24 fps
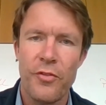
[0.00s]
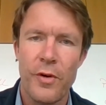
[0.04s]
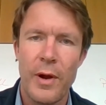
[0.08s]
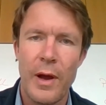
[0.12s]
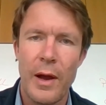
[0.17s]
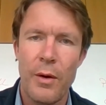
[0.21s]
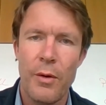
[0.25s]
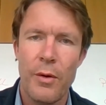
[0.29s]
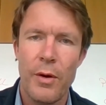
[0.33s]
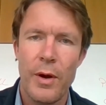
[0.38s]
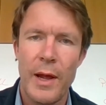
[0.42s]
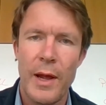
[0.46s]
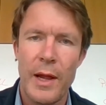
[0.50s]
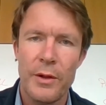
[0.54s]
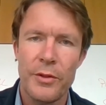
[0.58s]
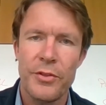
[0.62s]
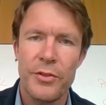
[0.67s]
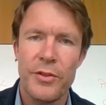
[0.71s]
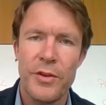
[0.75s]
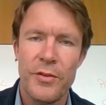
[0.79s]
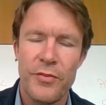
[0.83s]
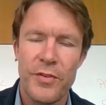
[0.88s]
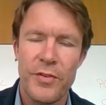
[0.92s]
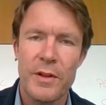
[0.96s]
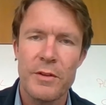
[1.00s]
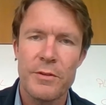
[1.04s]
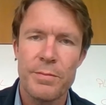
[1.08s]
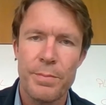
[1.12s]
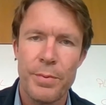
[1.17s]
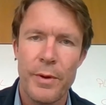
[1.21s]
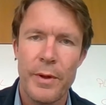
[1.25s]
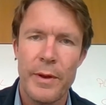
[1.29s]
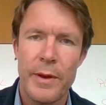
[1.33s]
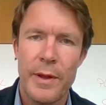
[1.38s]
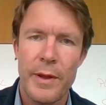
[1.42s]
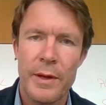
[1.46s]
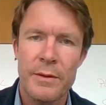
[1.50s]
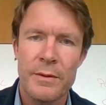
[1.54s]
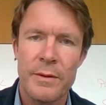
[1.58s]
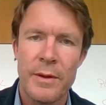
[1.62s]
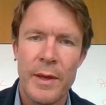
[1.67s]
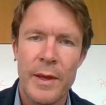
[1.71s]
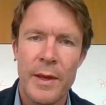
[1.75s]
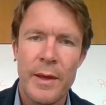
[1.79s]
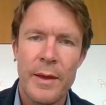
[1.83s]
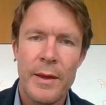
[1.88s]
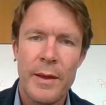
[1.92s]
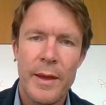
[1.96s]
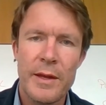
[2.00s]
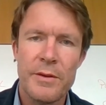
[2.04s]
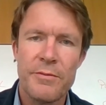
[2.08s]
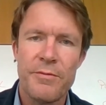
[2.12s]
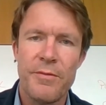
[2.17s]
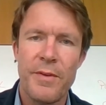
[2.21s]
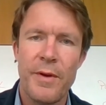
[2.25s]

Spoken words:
our Healthy Fields product, it